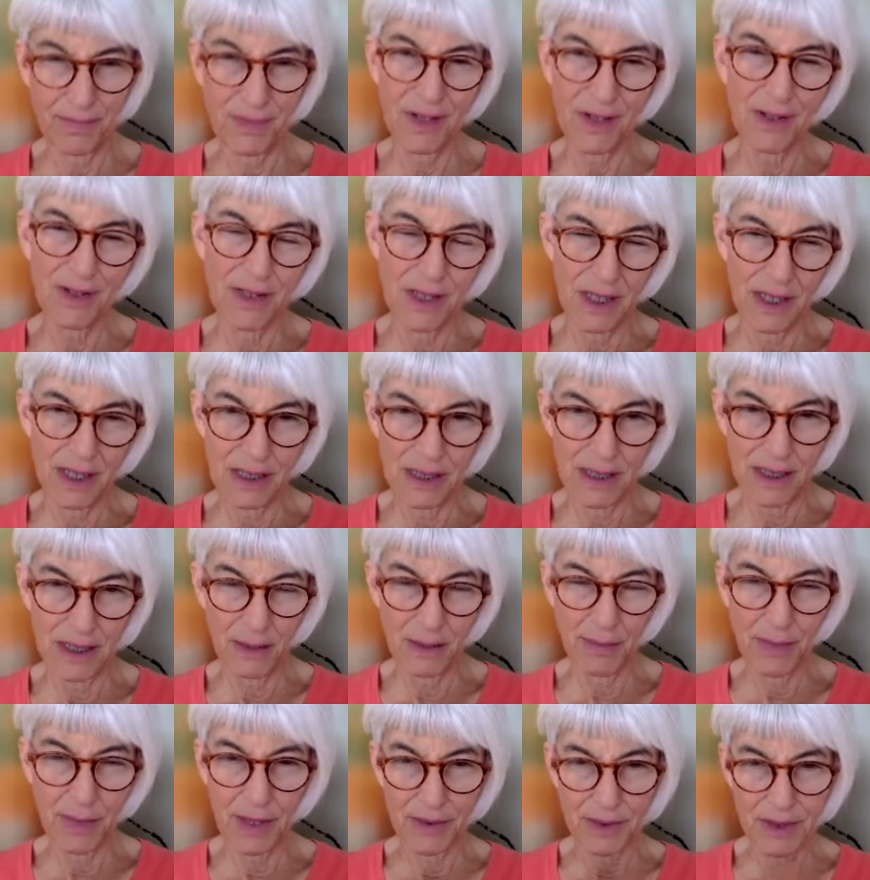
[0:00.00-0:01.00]
our TAT
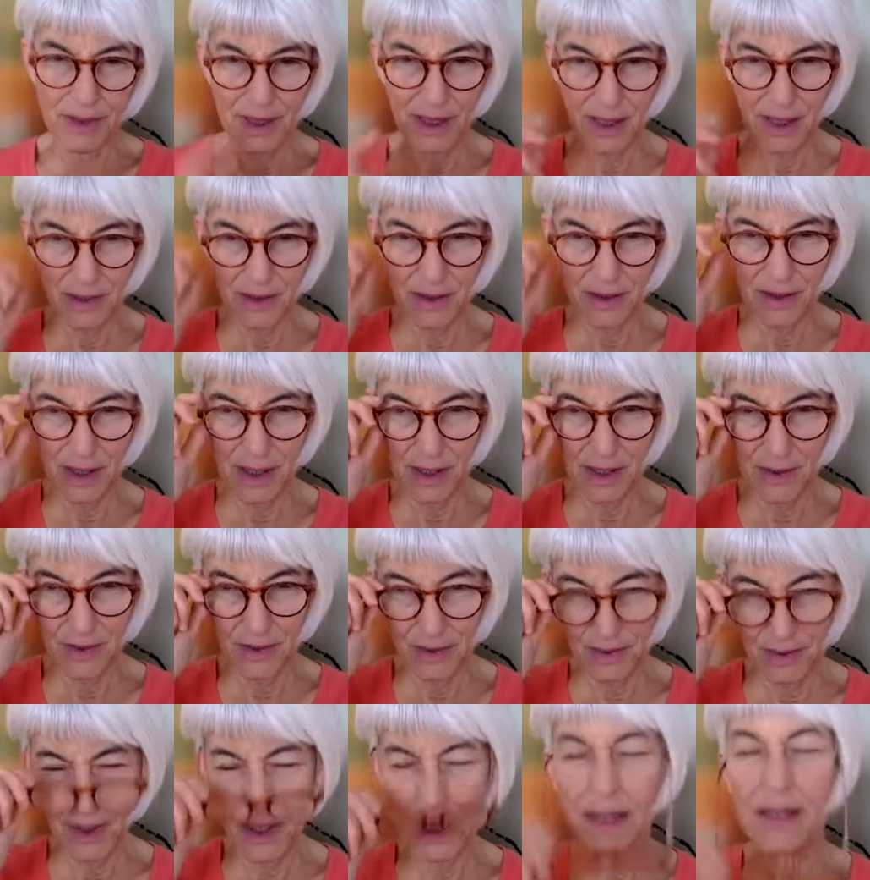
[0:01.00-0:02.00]
about together now.
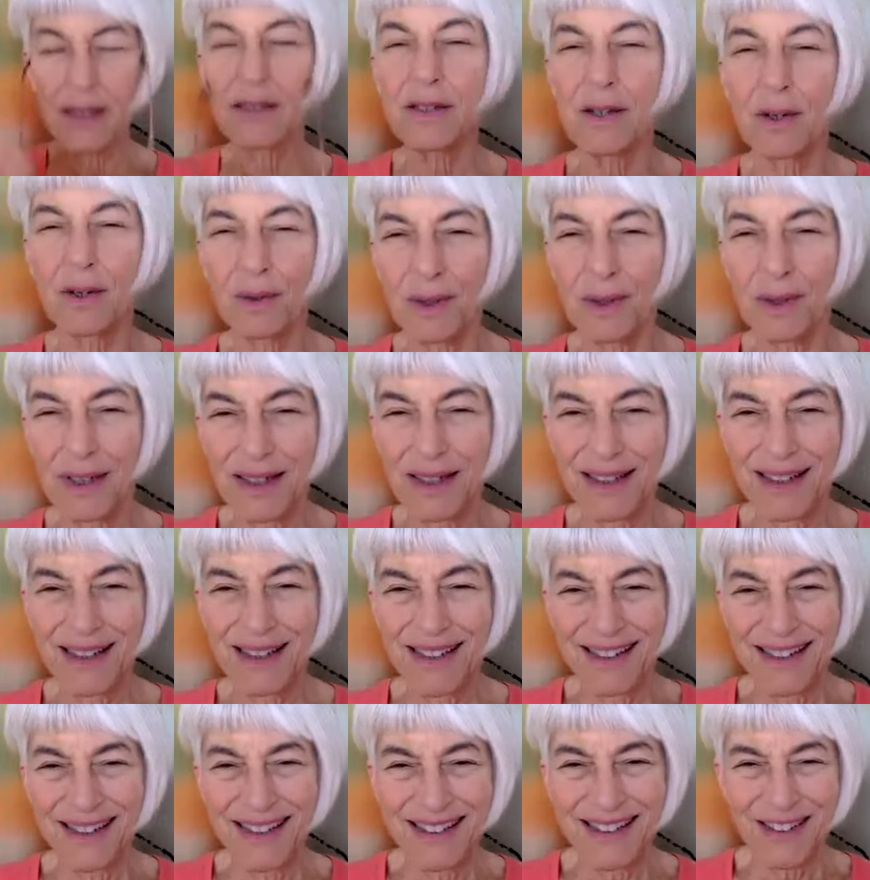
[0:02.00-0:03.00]
Okay, so
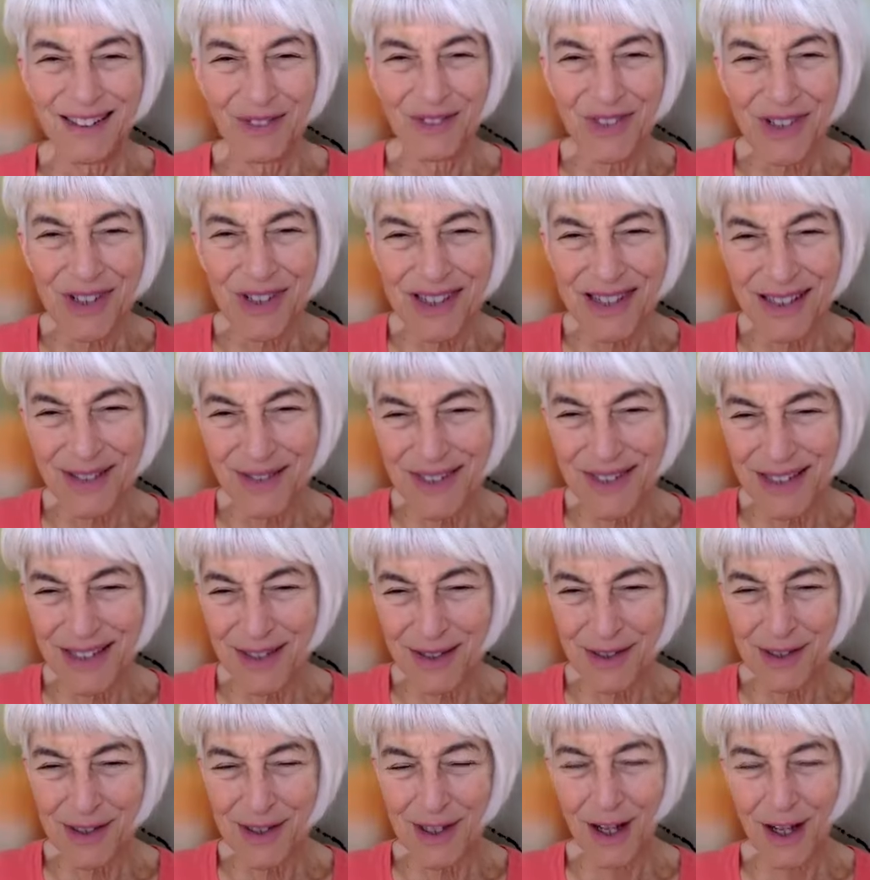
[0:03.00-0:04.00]
the first thing we do
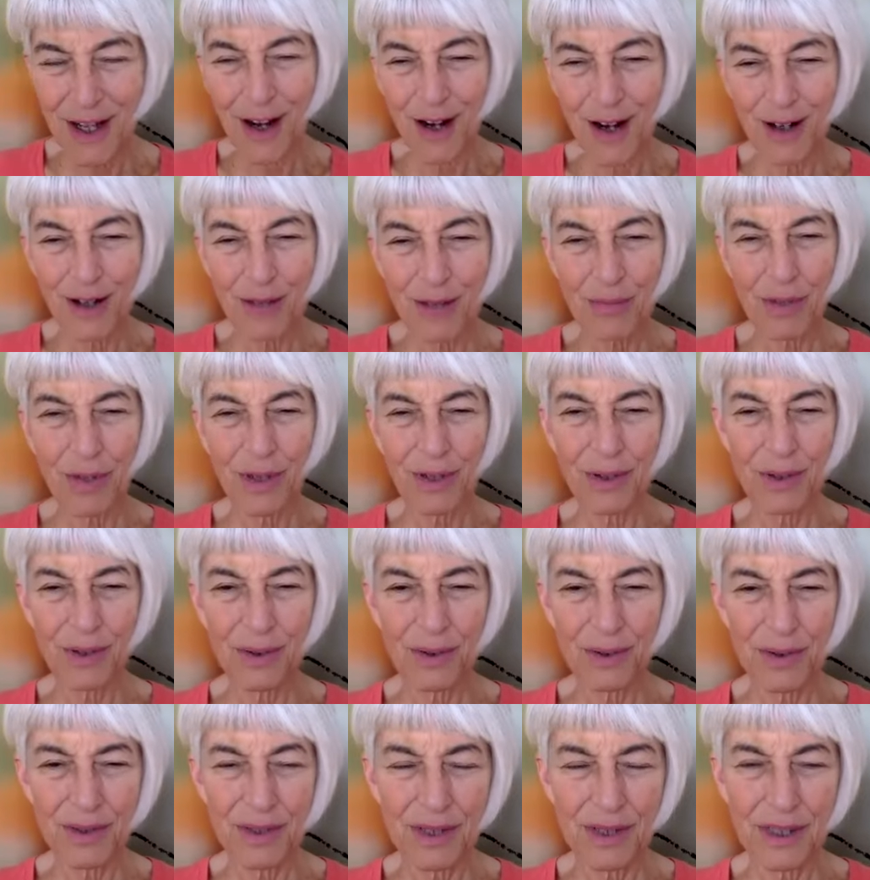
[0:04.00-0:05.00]
is the heart
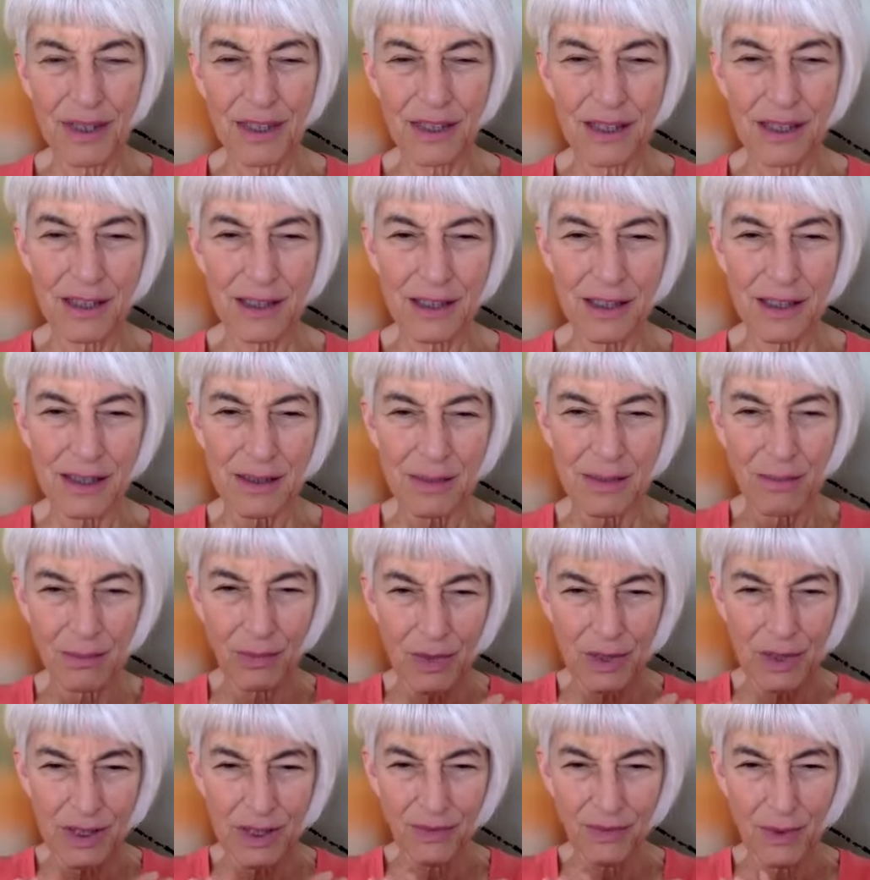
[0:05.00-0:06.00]
pose. It's
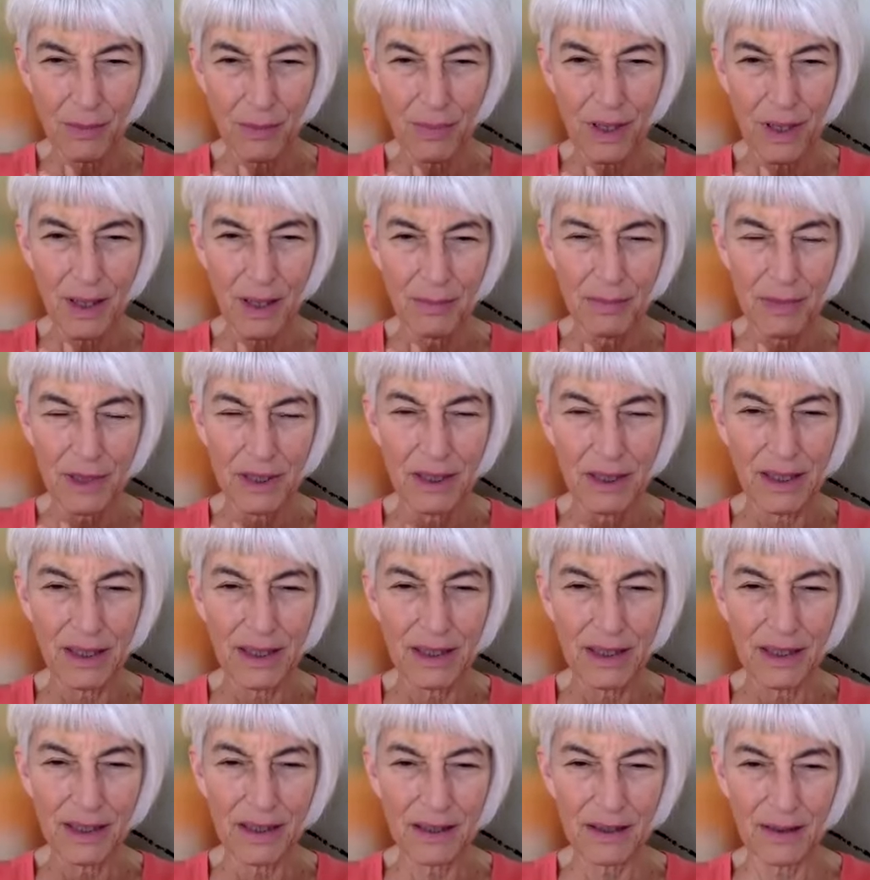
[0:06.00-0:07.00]
whichever palm you
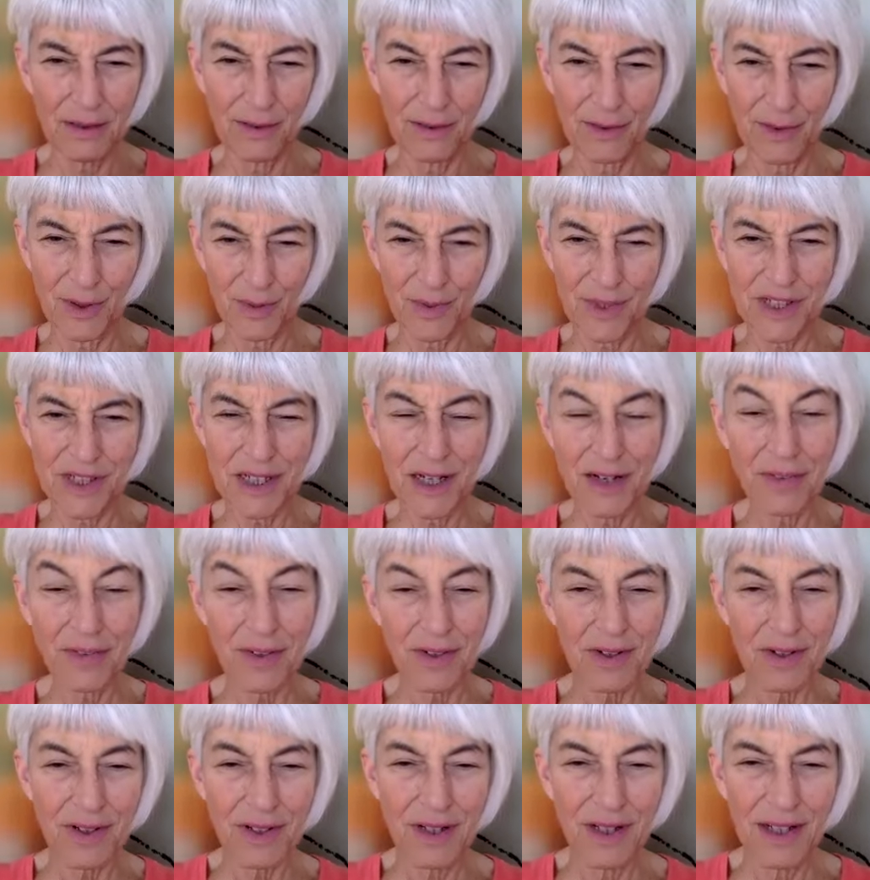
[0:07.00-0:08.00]
like over
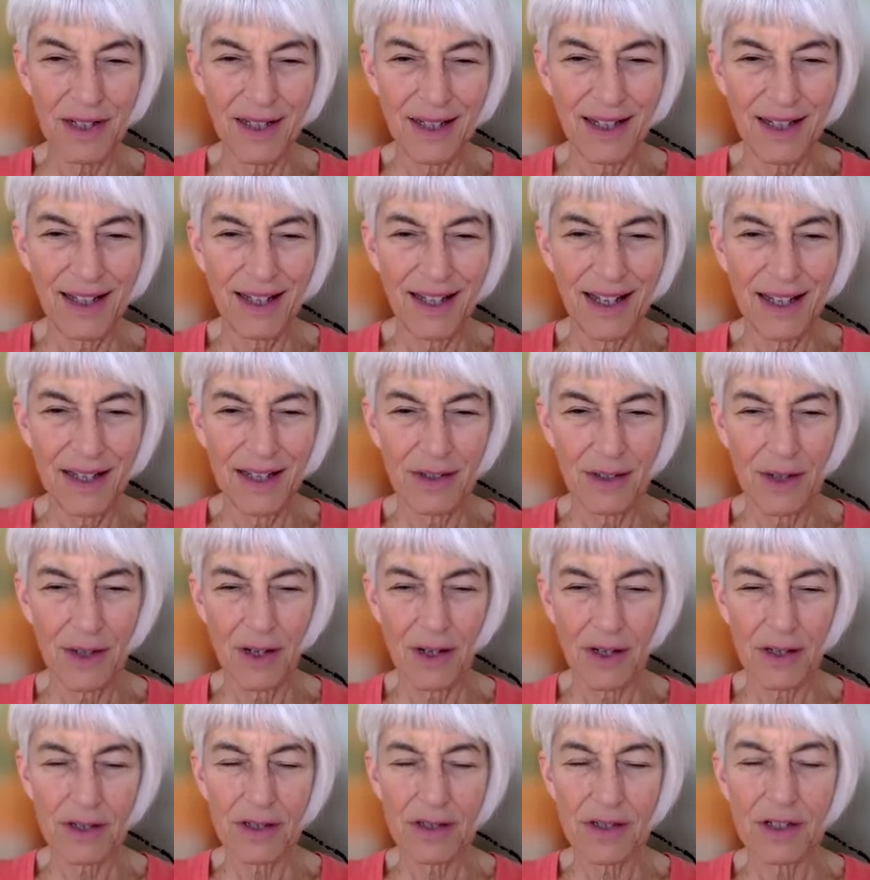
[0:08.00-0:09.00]
whichever at your
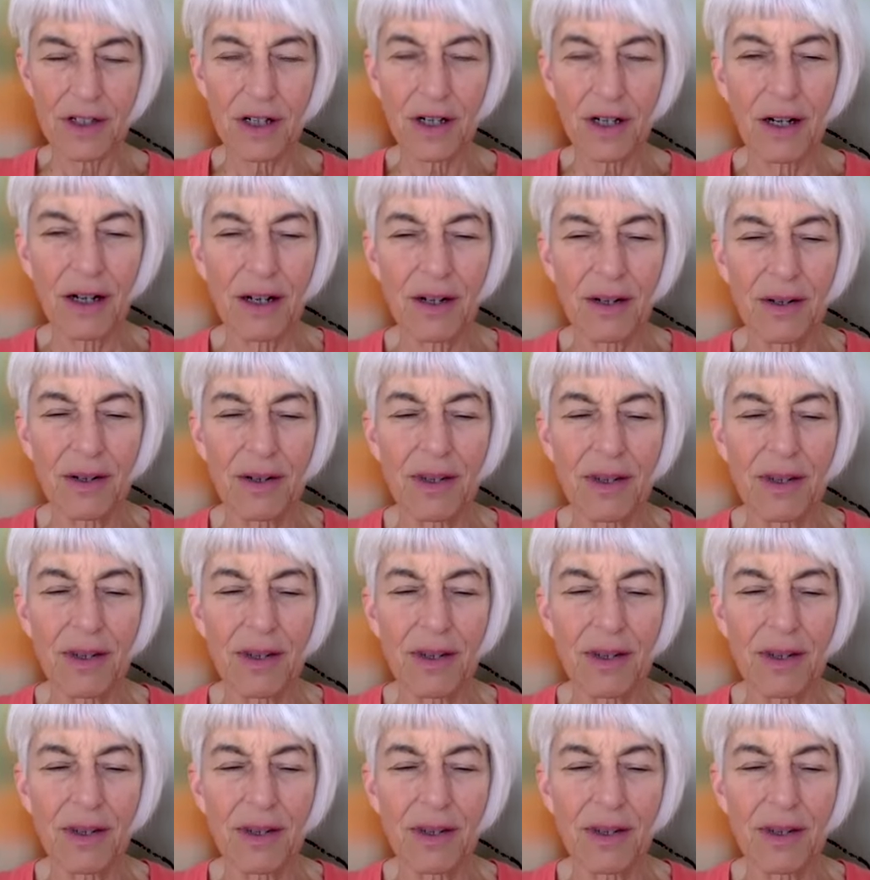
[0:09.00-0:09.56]
heart chakra.